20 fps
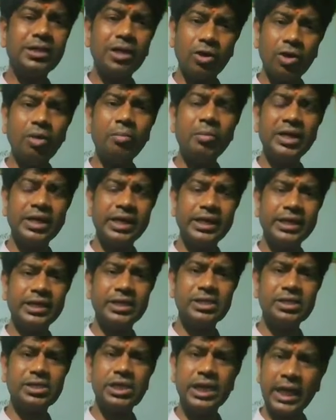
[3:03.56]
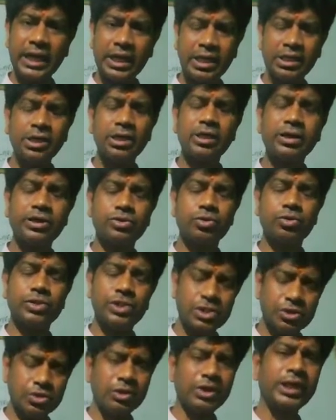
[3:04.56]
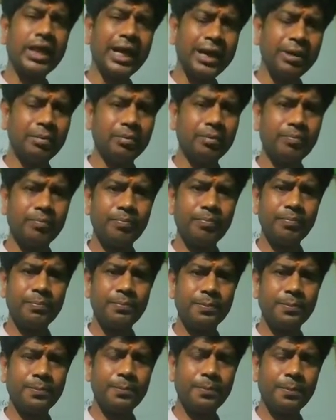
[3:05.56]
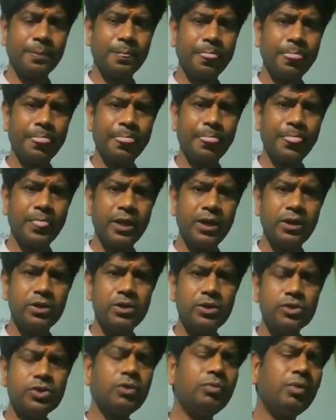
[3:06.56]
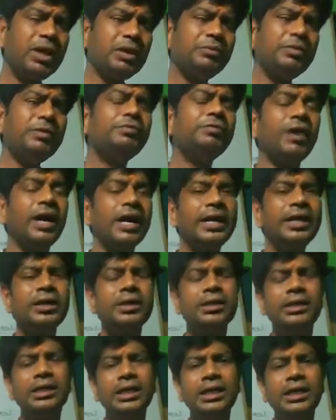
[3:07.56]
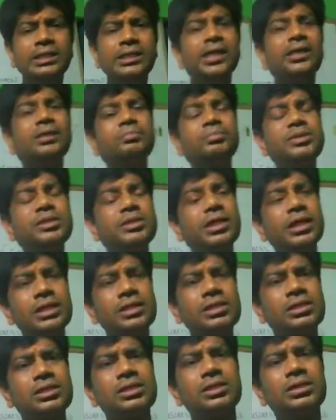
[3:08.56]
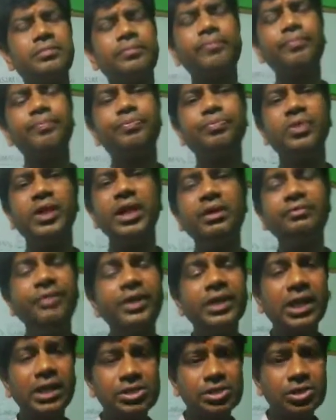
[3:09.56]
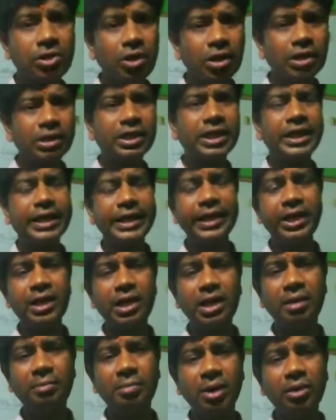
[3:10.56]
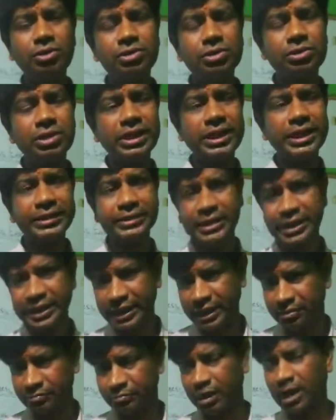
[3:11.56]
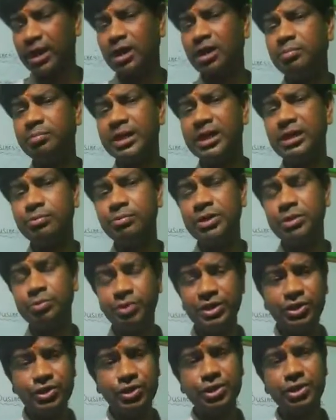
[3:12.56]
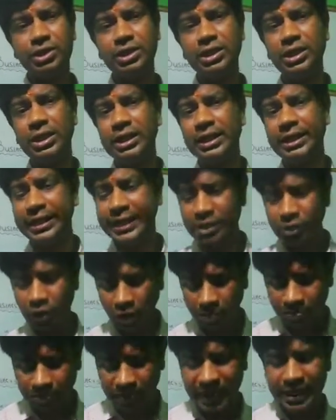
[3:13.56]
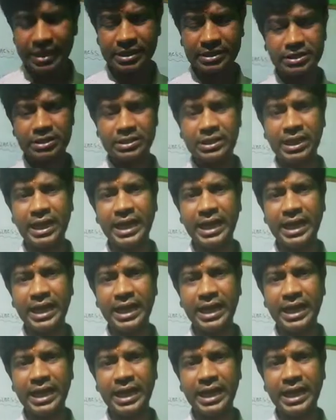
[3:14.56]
the raw materials and other resources on time. So what we find, that a business, if it does not care about the environment with which it operates